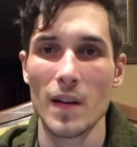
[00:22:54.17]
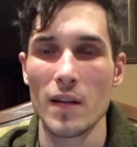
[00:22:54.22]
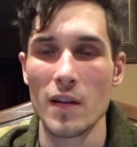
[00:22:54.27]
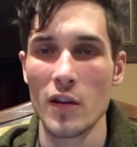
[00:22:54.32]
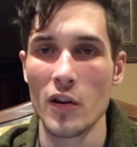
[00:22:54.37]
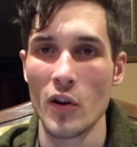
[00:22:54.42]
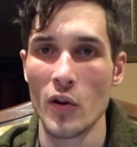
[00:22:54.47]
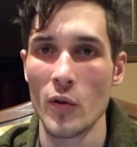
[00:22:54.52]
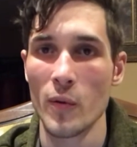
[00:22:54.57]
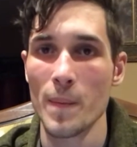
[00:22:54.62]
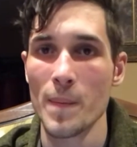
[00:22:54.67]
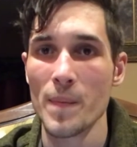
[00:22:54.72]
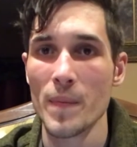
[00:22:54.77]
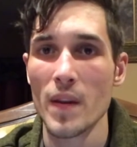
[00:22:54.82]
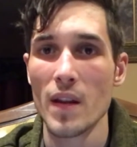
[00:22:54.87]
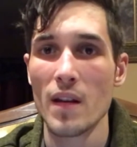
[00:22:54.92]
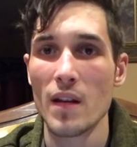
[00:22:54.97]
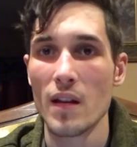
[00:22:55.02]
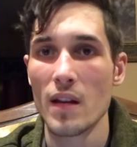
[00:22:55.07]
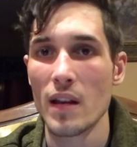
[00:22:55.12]
you know,
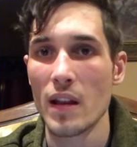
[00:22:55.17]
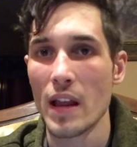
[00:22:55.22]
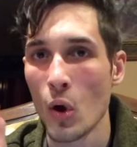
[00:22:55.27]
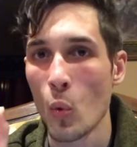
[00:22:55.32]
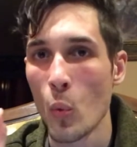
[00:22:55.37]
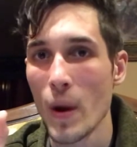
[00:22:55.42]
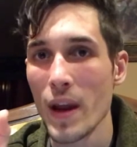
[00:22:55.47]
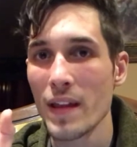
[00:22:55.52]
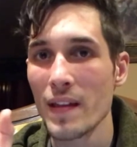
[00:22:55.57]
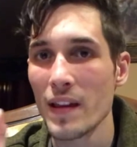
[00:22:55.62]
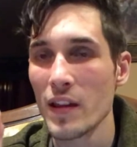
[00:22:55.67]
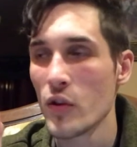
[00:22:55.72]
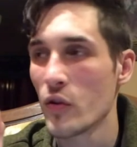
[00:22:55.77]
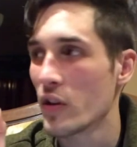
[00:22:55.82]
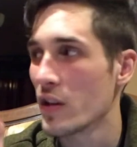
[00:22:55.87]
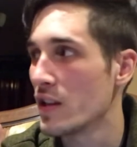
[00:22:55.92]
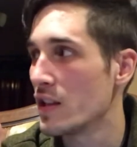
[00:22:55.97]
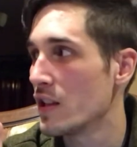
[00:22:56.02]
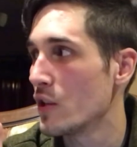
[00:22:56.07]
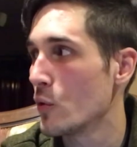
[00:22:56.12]
a way that you
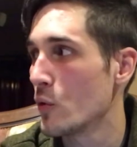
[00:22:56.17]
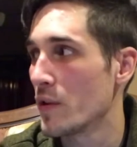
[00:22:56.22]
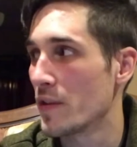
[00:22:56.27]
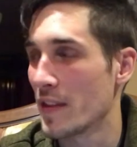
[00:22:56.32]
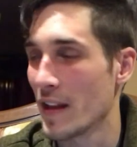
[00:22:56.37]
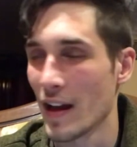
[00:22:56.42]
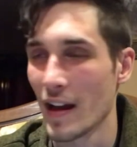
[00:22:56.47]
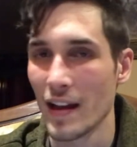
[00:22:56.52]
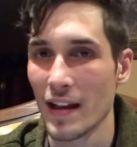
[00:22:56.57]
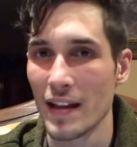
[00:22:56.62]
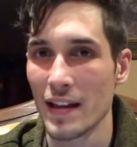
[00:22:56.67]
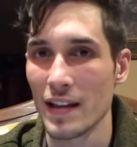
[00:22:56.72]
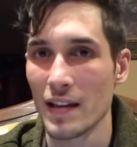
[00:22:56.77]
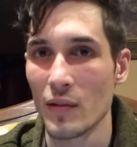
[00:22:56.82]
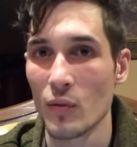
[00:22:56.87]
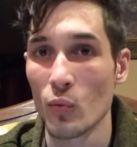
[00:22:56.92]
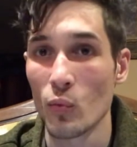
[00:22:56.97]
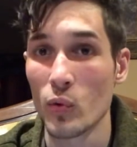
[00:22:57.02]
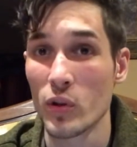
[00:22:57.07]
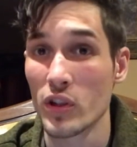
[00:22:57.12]
can deal with that,
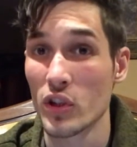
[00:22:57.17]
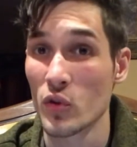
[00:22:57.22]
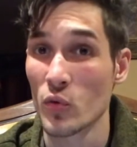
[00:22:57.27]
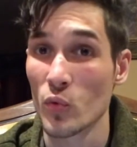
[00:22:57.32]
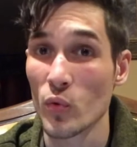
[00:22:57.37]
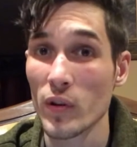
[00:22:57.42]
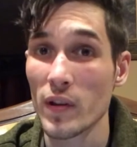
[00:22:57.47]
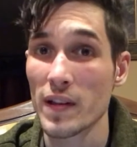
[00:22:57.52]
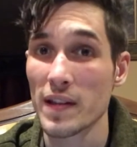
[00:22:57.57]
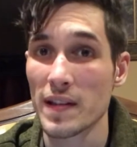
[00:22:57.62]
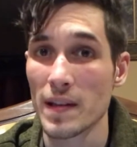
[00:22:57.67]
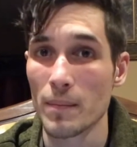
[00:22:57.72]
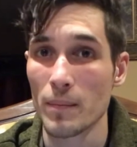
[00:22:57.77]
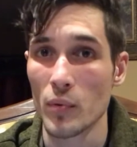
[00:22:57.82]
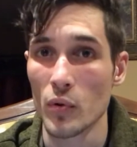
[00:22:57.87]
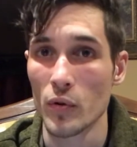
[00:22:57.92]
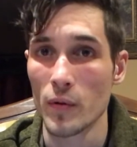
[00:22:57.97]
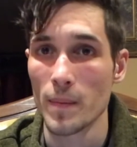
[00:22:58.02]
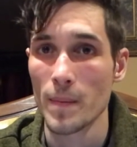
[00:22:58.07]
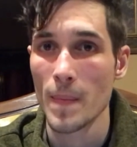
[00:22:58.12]
which is really
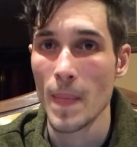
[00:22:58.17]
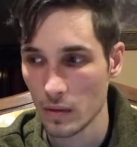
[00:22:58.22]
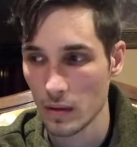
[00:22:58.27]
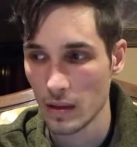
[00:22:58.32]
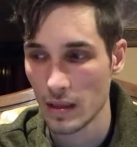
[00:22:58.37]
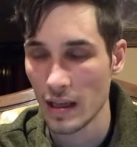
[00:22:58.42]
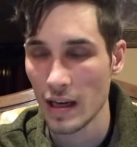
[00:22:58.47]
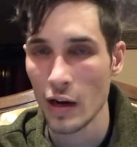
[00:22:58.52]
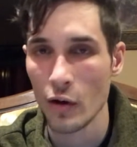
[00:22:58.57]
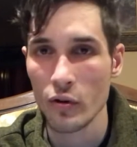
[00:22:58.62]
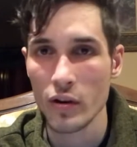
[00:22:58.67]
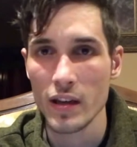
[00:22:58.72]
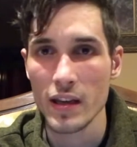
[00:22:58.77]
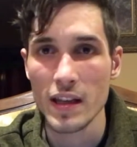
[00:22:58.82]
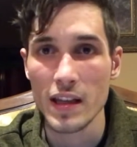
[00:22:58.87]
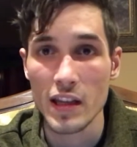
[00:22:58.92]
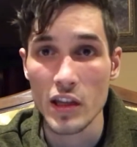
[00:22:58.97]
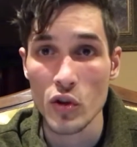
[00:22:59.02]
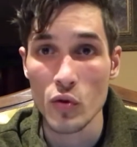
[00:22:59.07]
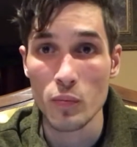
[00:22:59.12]
simple, get out an
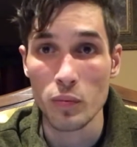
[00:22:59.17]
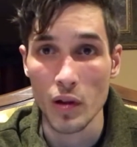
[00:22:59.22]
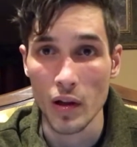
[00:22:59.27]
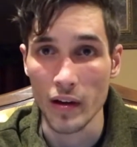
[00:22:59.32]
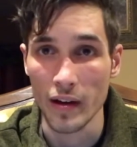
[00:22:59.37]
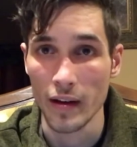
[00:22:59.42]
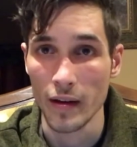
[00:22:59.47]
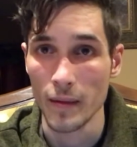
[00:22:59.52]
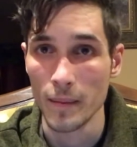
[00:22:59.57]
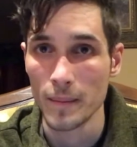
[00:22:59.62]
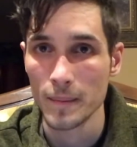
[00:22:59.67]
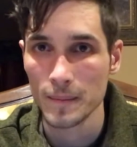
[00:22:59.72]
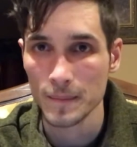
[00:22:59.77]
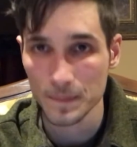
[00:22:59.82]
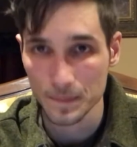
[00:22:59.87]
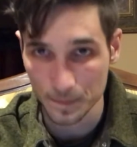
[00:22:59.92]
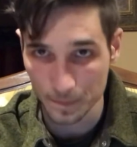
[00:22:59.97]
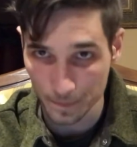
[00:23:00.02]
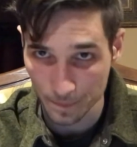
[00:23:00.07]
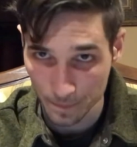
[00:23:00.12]
EQ plugin
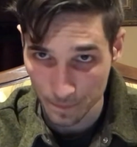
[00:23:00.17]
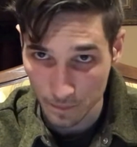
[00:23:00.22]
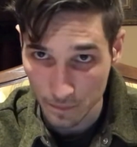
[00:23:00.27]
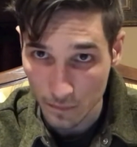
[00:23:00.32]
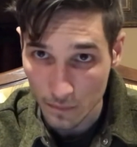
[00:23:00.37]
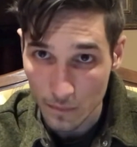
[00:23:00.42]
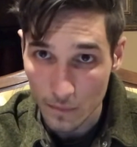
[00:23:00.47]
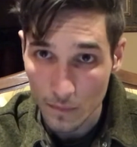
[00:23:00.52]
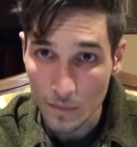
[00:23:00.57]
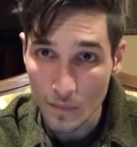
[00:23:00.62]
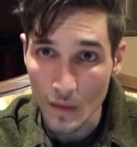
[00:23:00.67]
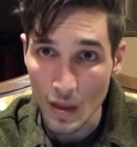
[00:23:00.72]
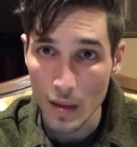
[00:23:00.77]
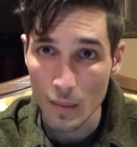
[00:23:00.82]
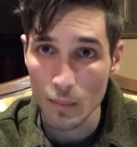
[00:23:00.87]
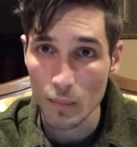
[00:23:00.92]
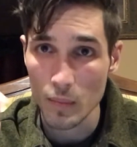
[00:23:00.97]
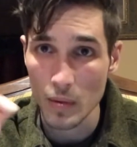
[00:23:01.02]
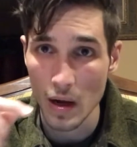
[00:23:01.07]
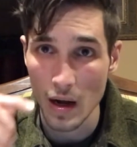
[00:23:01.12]

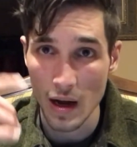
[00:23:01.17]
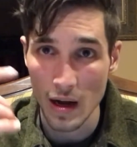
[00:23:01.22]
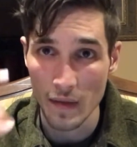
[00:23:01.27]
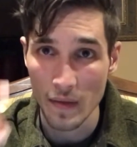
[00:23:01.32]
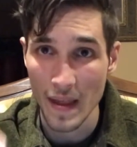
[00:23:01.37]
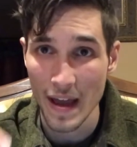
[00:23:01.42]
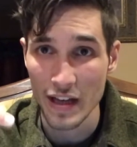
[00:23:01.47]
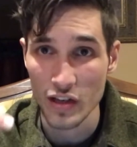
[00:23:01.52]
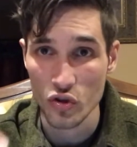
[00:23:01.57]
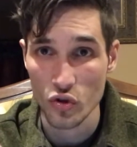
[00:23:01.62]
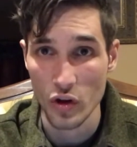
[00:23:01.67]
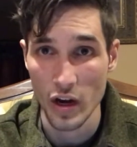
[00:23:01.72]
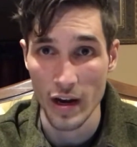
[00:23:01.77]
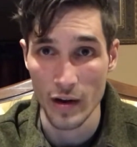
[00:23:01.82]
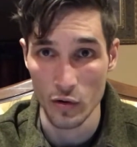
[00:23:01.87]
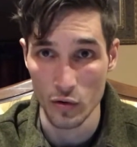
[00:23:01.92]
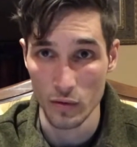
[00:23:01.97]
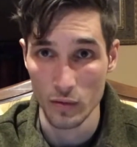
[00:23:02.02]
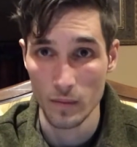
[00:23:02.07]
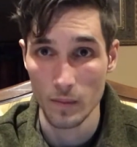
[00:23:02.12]
on that
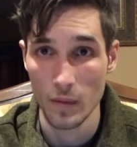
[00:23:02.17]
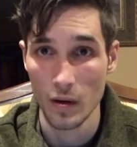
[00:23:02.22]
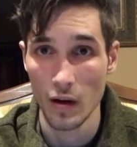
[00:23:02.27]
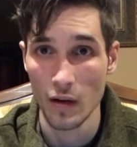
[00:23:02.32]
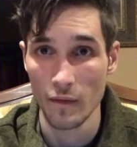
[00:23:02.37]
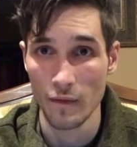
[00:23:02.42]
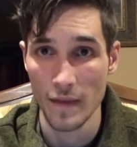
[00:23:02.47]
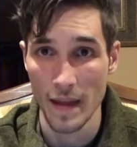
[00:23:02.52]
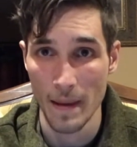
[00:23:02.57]
channel of